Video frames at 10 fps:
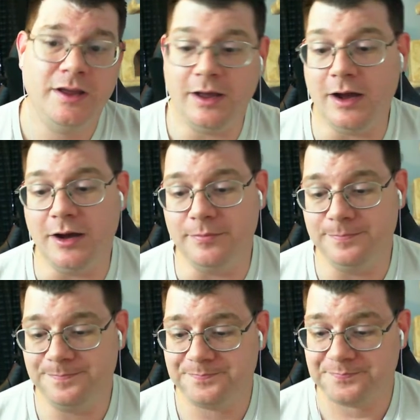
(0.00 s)

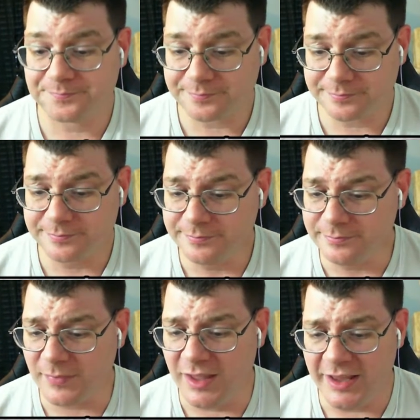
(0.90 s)
Um,
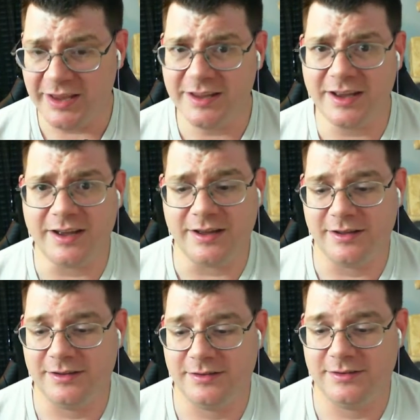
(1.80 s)
he uh,
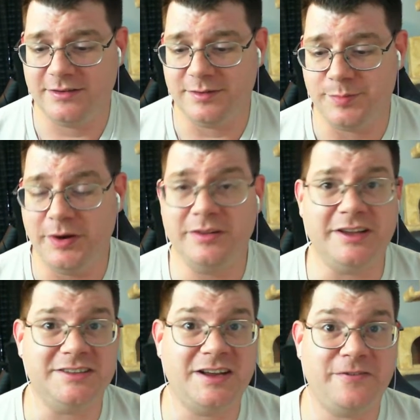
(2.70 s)
apparently
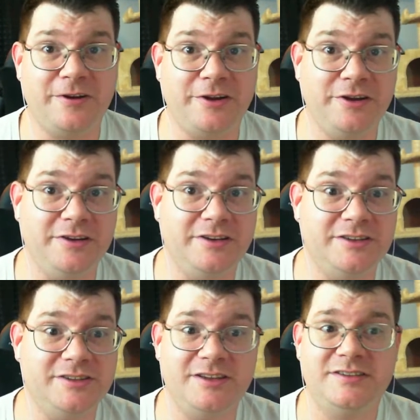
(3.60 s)
is not very good
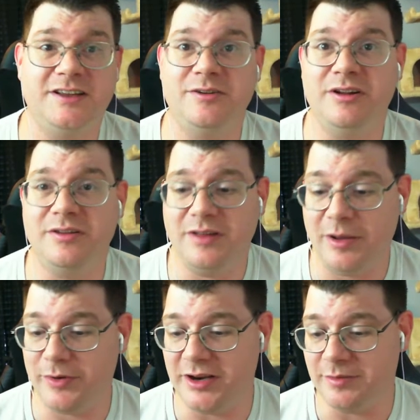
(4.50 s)
because they said they
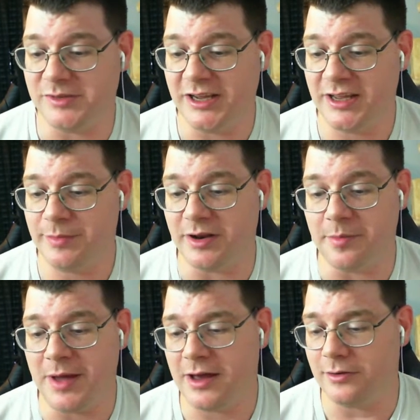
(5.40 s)
wouldn't even take him in a
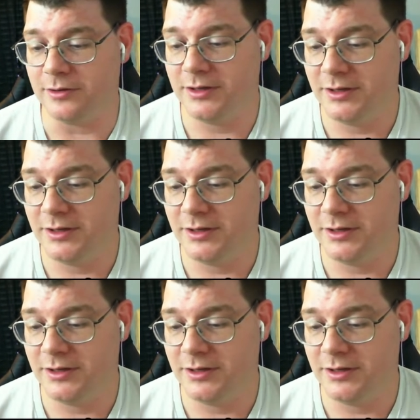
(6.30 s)
battle.